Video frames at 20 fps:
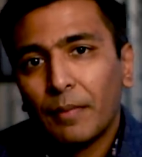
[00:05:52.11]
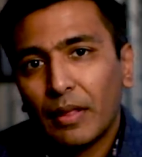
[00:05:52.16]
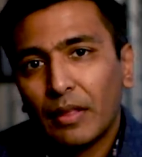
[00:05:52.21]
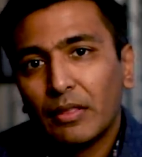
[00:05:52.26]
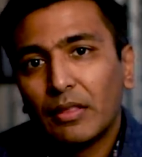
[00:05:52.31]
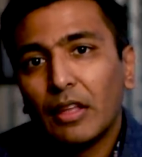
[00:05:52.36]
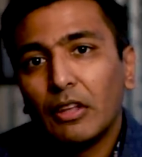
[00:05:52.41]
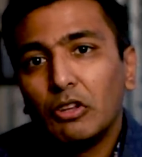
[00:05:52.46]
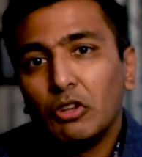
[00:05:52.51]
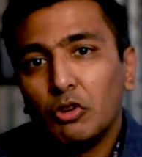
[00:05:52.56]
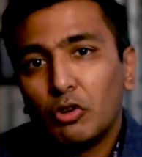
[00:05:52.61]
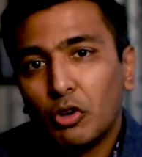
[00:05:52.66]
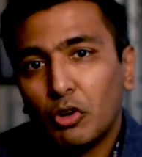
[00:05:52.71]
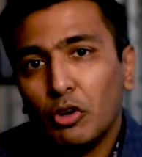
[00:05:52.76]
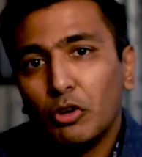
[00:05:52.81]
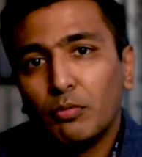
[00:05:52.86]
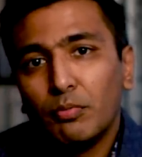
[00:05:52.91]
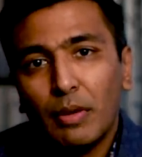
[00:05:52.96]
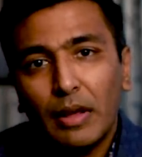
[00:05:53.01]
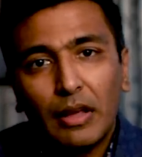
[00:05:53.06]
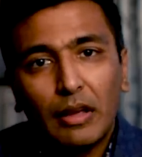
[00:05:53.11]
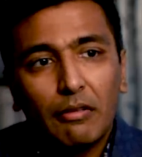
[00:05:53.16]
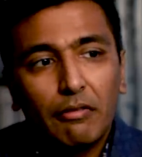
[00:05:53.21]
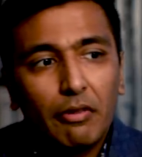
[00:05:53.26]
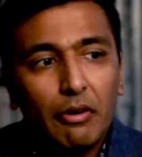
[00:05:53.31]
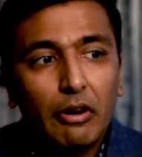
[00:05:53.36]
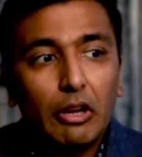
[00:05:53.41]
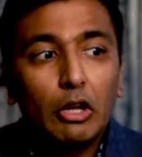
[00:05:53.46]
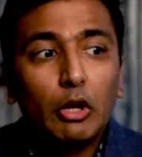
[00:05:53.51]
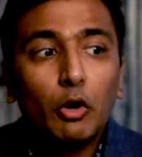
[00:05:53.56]
then you could make a
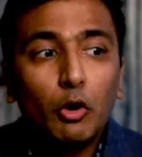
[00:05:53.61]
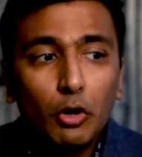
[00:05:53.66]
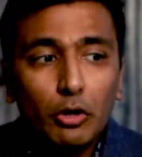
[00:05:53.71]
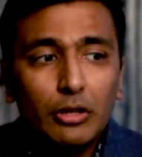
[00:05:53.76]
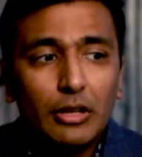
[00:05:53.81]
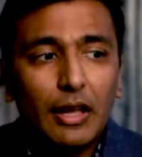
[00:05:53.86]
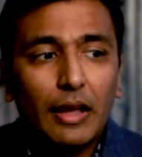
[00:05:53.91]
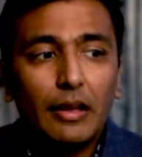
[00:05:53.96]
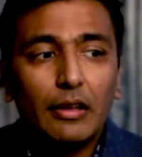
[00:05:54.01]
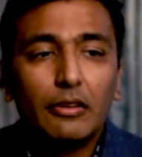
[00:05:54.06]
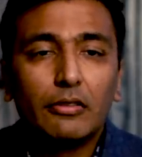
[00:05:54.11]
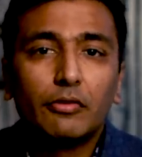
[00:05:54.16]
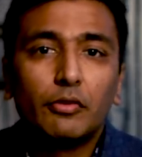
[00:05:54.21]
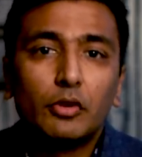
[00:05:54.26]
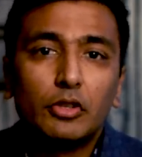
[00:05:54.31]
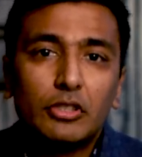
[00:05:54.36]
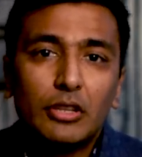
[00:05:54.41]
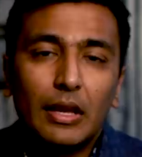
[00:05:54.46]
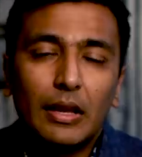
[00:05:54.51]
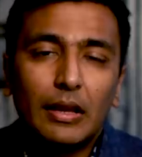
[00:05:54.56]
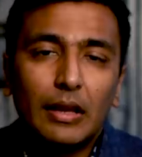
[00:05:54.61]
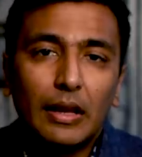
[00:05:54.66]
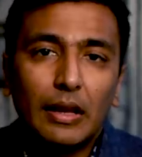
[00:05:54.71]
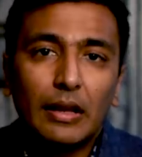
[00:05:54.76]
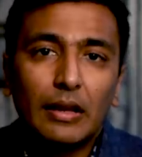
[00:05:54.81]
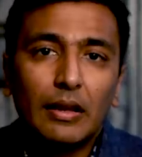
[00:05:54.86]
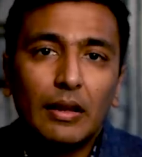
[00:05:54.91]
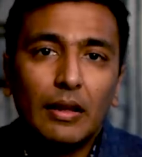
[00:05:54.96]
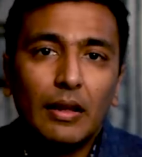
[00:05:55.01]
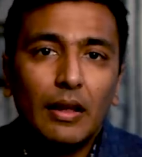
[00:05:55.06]
very good case for
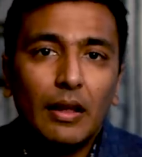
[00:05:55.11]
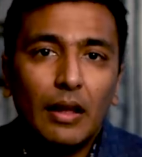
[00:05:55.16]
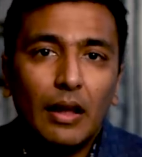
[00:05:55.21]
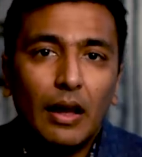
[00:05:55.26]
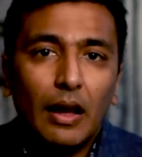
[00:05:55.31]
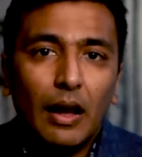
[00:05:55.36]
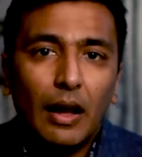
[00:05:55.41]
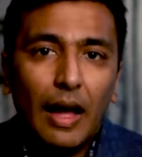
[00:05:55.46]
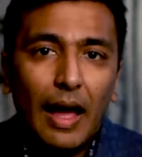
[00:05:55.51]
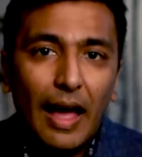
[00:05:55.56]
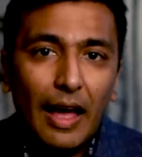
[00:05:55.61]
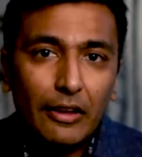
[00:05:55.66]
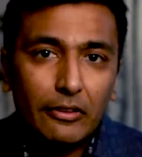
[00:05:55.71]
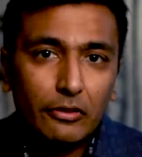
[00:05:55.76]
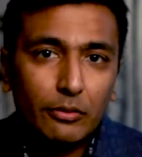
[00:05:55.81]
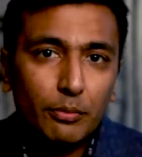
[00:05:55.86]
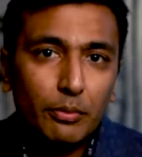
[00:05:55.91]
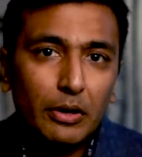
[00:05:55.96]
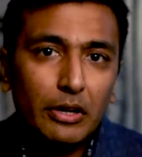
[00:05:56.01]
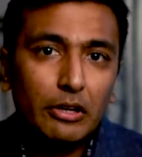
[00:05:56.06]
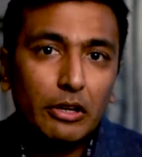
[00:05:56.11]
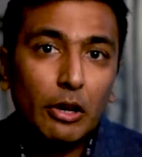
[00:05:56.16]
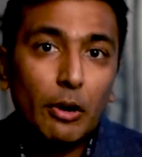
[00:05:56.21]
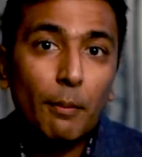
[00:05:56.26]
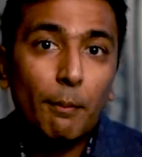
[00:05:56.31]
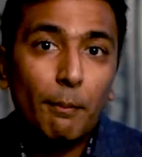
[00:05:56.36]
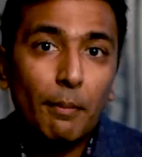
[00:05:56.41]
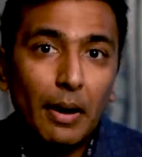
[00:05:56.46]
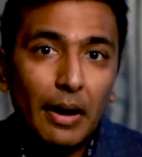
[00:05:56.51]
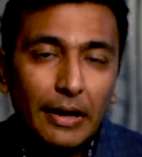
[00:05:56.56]
taking Uh, aspirin
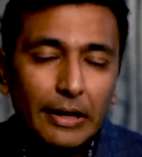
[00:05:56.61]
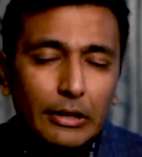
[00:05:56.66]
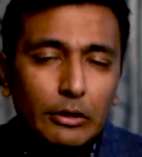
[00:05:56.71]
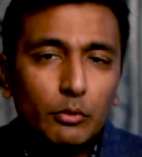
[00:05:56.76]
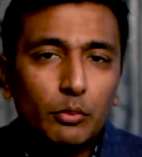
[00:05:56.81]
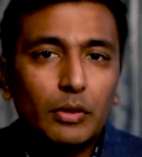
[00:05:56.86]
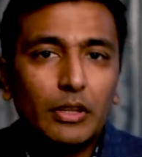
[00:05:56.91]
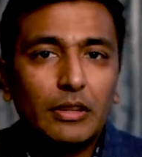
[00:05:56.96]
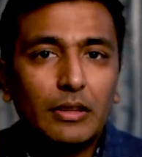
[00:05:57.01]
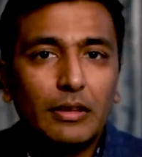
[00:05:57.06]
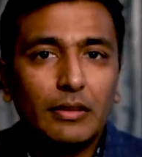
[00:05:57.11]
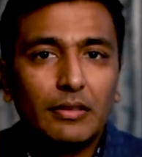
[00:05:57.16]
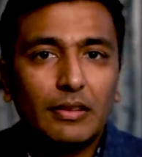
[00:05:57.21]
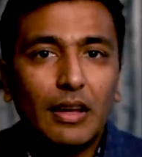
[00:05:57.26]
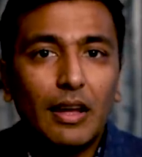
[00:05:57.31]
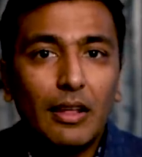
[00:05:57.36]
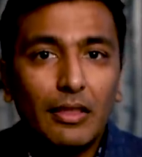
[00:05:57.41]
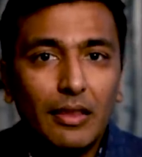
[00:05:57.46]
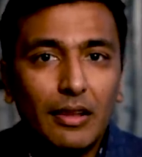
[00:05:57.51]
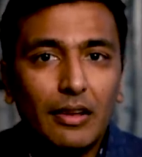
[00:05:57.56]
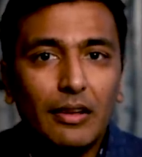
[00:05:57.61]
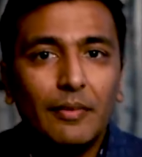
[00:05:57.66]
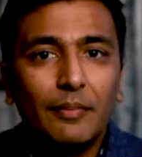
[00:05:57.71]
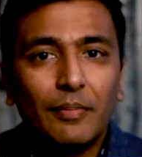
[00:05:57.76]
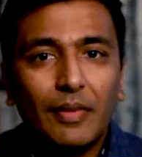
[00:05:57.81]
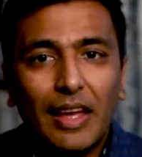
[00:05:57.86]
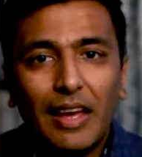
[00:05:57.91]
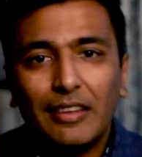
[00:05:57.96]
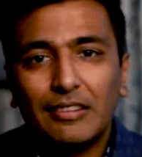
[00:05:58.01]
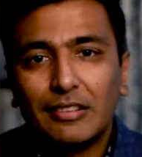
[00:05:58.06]
combined with this other
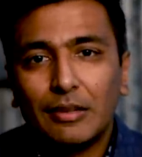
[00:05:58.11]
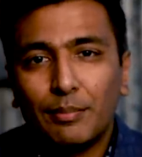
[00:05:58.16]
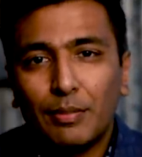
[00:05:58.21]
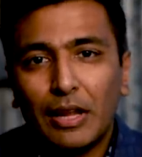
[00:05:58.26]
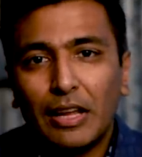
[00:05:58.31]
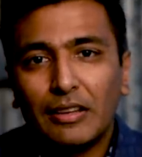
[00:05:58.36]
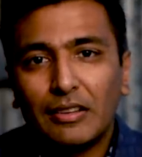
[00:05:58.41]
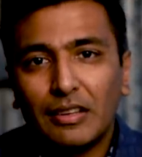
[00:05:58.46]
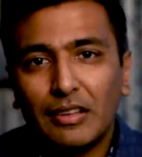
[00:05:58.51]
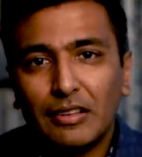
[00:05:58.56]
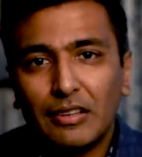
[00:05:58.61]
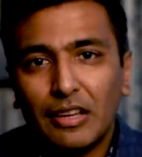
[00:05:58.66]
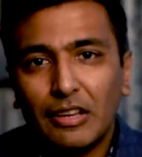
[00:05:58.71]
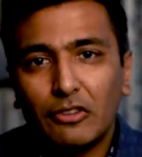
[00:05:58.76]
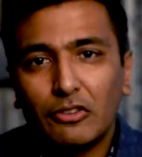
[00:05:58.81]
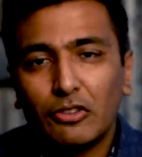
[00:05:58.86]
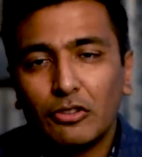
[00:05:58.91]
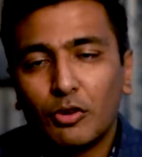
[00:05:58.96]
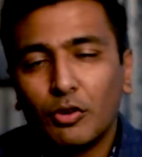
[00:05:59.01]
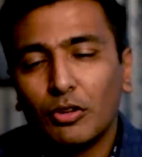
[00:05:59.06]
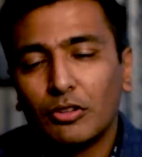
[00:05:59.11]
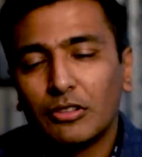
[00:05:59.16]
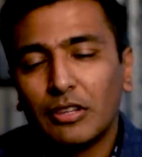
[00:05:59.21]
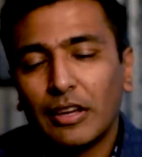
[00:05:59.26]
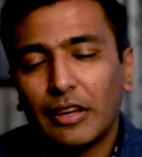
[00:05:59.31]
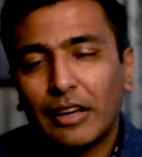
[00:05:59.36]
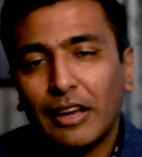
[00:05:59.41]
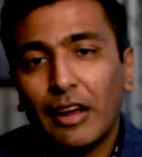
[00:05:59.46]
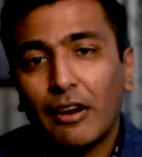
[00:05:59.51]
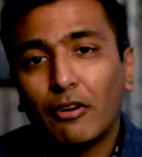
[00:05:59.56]
antiplatelet agent called
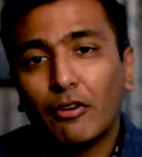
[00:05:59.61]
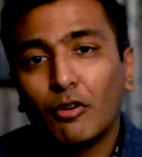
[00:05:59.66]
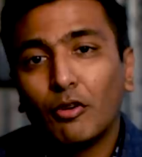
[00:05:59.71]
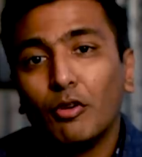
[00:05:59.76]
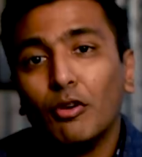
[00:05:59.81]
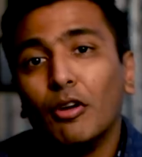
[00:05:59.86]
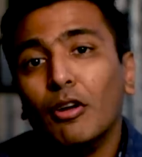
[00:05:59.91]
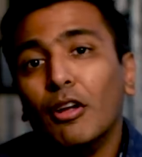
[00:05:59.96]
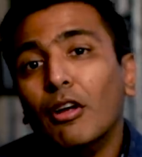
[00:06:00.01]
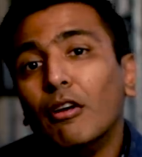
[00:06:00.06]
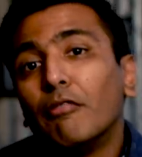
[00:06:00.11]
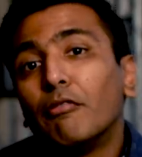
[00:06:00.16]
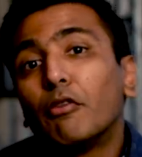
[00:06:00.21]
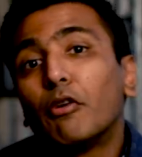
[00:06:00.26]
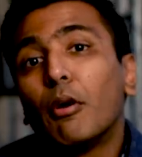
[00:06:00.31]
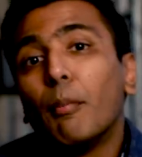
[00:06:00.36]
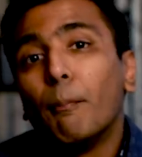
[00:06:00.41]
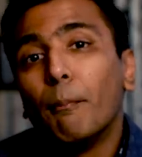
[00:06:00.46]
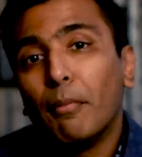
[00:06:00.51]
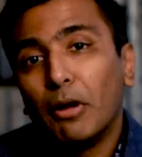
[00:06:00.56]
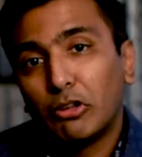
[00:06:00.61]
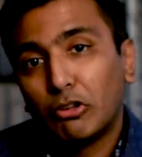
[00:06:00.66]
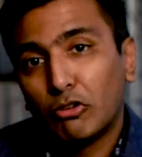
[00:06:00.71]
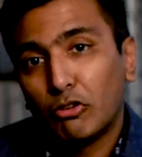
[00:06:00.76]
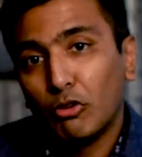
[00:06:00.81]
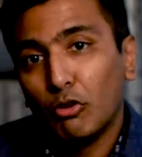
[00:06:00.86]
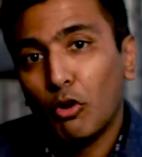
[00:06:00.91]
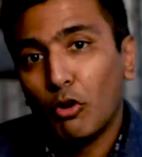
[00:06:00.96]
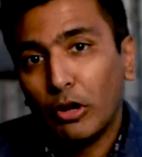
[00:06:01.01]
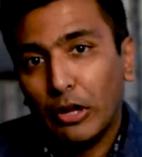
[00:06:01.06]
ticagrelor for a much
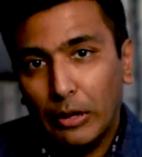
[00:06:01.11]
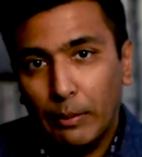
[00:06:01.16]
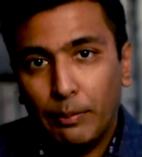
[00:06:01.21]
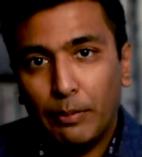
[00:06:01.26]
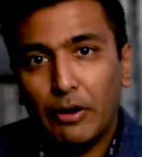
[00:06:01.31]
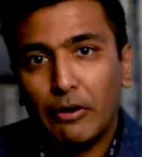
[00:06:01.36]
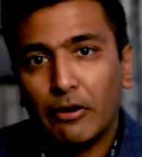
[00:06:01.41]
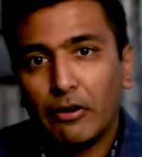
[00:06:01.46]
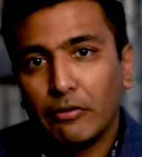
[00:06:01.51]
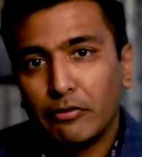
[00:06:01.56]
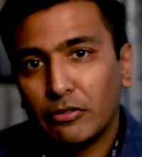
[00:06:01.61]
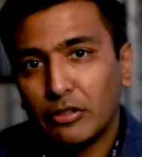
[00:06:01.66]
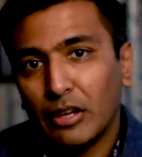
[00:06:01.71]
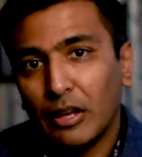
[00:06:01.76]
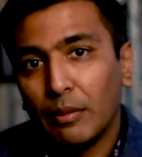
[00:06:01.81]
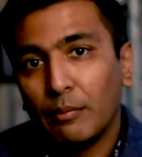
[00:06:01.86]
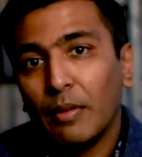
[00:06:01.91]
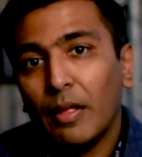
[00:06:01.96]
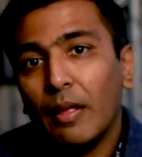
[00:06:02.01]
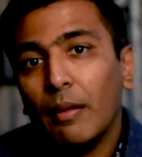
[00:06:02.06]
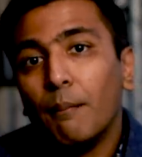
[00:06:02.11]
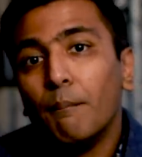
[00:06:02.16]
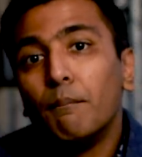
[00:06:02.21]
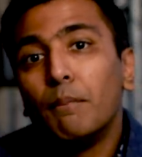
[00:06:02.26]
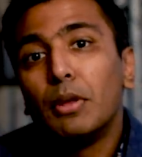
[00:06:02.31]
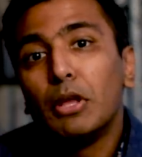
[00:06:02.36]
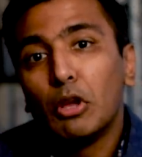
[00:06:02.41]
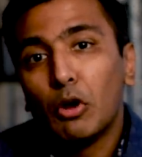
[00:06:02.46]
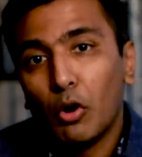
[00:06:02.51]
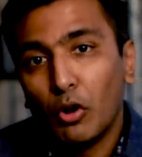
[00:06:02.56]
longer period of time
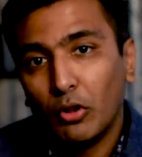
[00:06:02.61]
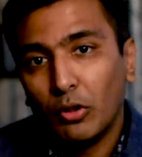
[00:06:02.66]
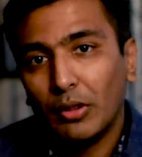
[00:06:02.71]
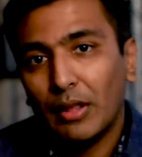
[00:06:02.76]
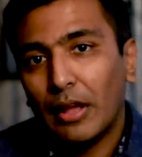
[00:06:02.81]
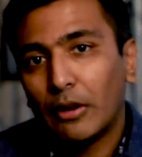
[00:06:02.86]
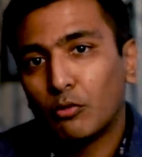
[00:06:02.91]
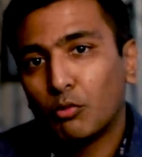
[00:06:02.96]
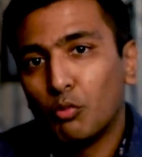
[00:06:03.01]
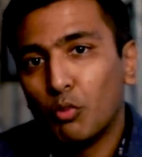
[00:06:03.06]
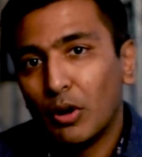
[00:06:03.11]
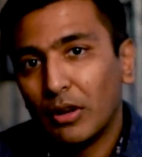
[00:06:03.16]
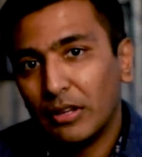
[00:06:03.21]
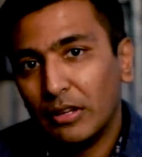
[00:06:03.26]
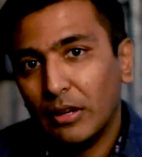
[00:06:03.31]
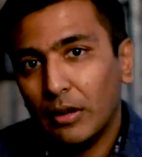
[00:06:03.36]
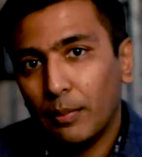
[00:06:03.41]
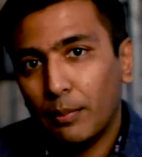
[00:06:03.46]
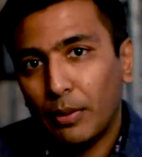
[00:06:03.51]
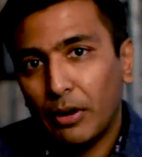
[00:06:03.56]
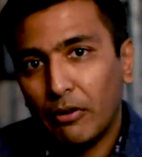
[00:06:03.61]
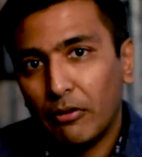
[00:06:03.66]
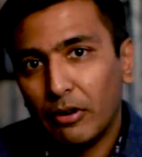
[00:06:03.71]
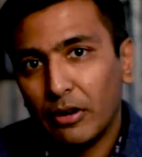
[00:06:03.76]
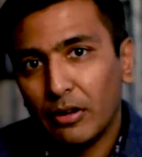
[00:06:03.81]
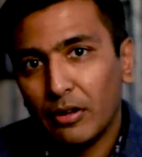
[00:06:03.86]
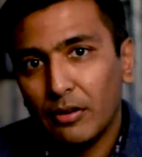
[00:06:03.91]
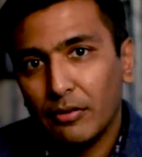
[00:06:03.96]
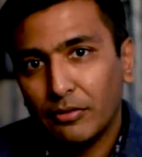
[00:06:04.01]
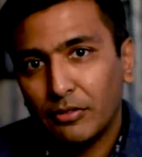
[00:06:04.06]
beyond that one year
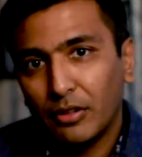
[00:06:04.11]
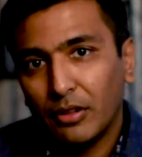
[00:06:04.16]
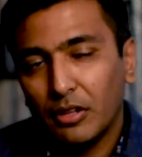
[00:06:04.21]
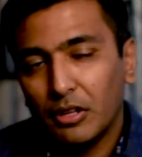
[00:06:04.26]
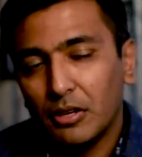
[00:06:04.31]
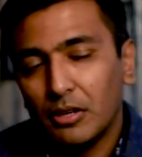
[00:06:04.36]
period after the